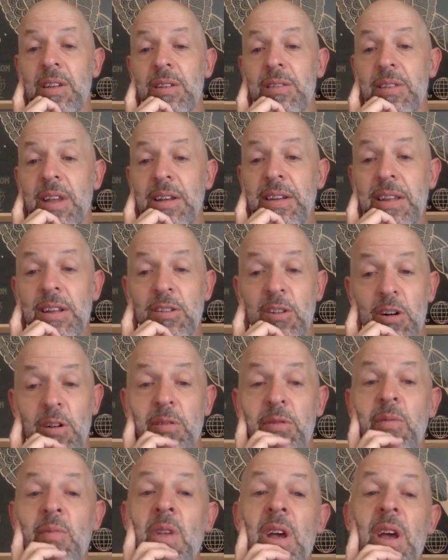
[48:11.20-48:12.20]

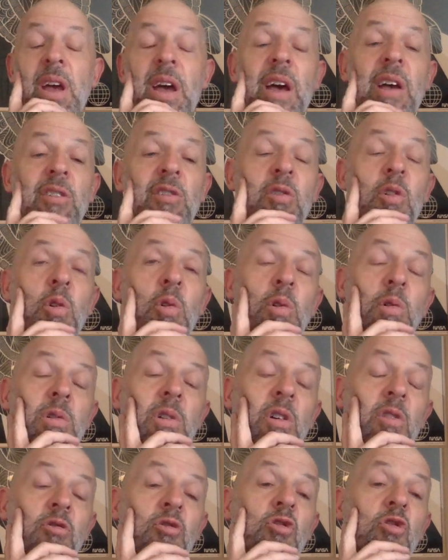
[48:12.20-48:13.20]
Danilov, has called
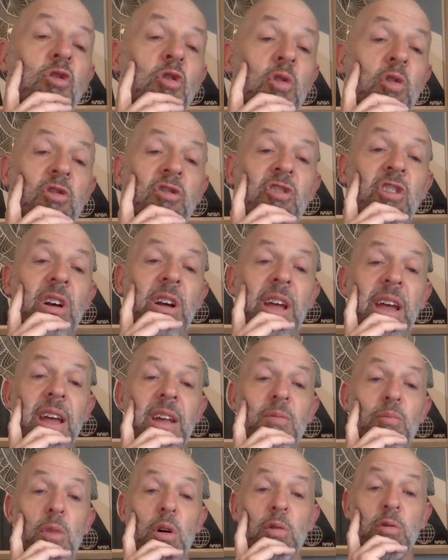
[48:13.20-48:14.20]
on Georgia
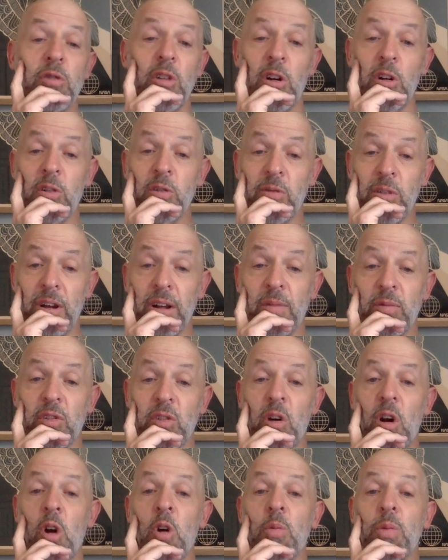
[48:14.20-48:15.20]
and Moldova
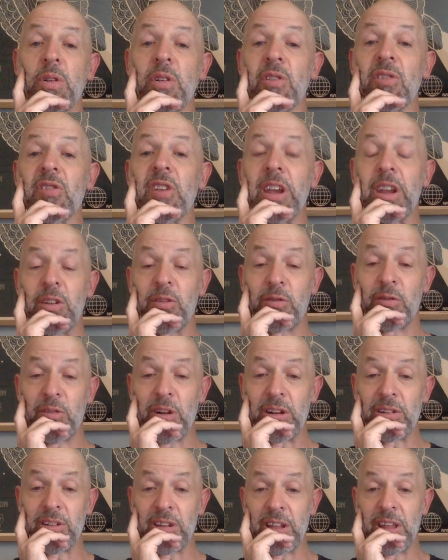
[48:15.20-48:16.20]
to open a second
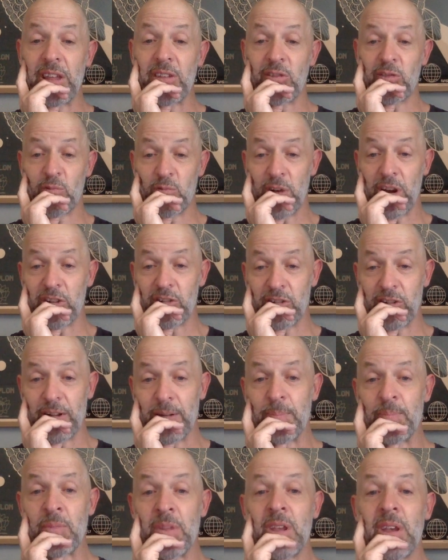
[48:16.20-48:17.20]
front against Russia.
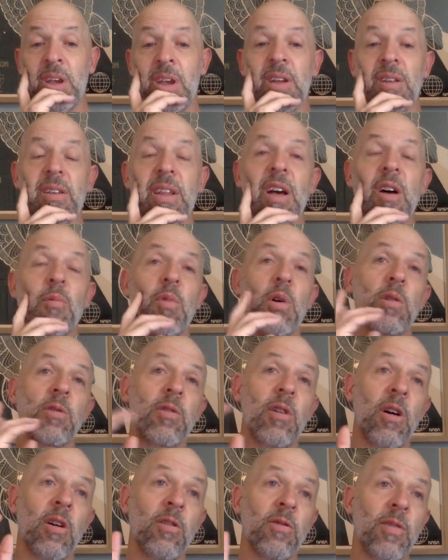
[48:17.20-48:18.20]
Now,
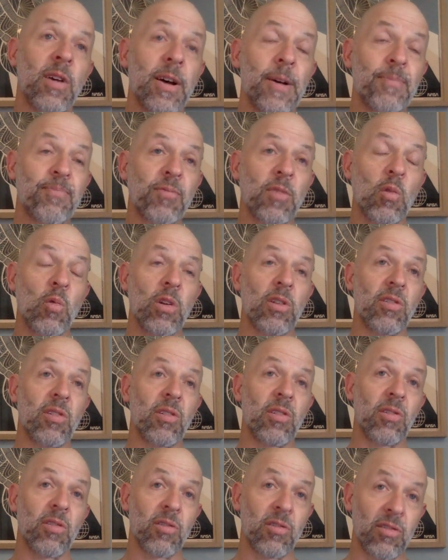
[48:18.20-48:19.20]
Moldova, which
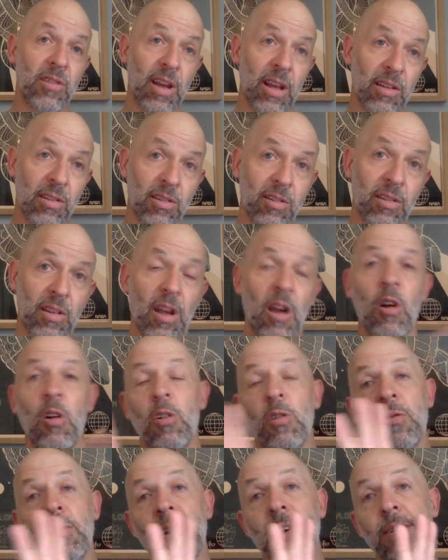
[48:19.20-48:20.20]
is just
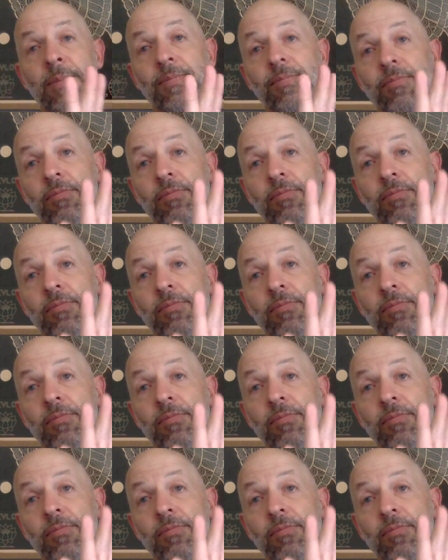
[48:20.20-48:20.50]
over